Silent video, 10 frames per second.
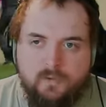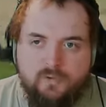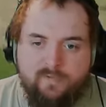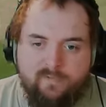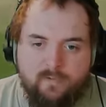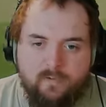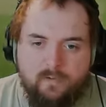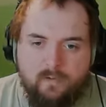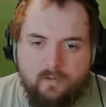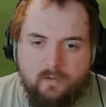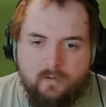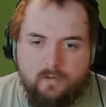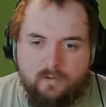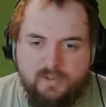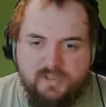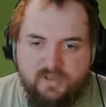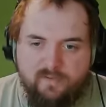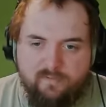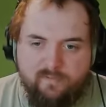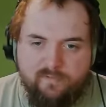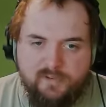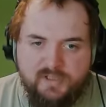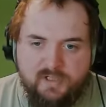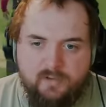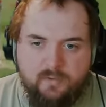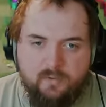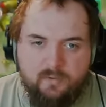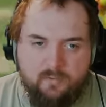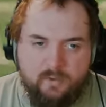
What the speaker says: Driven. Got to sneak through for a single, and